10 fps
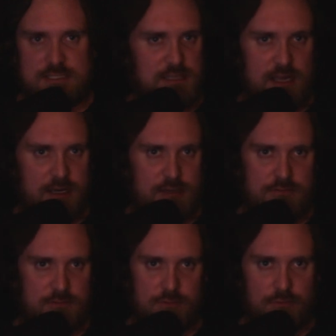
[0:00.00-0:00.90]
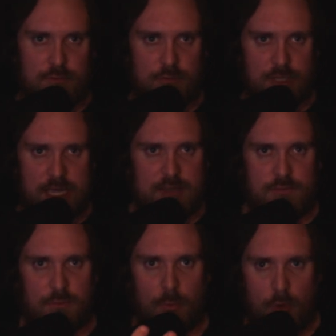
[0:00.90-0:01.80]
not like
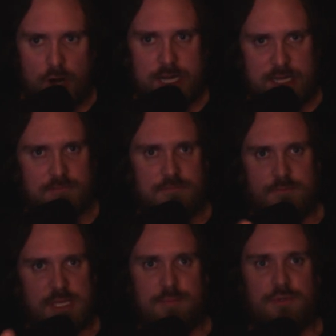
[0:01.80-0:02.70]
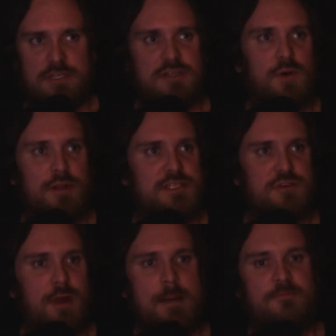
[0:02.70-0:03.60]
wanting people to do all this
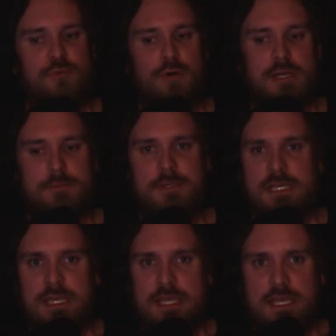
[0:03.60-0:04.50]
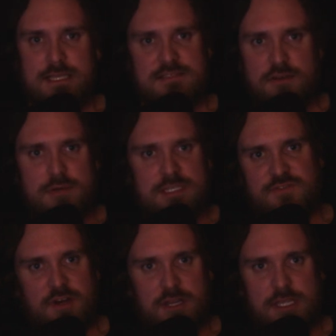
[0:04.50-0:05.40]
crap for him, and so he's
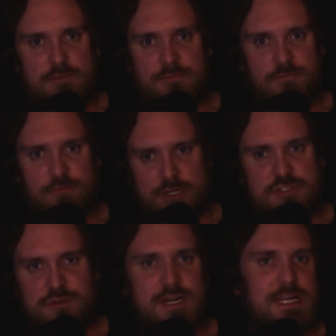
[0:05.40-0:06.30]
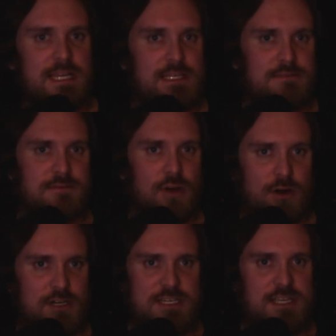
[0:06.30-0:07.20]
very frustrating and
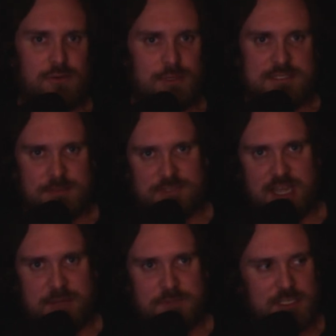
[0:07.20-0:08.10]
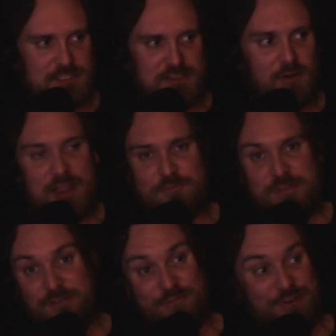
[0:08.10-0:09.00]
hard to deal with sometimes, and so I
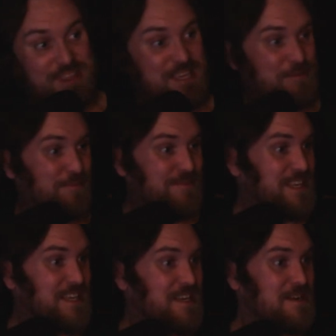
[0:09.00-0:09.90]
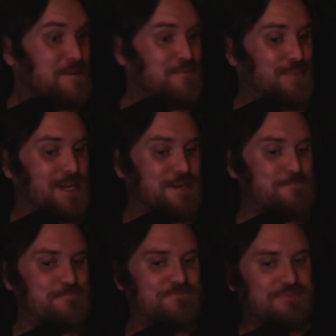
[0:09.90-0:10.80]
feel for them. But
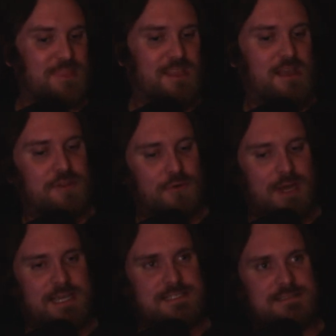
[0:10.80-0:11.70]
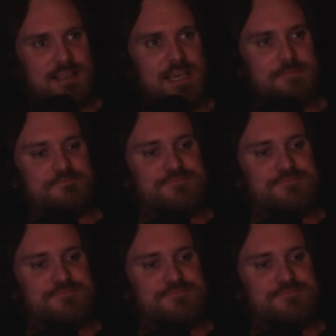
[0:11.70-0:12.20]
otherwise, like,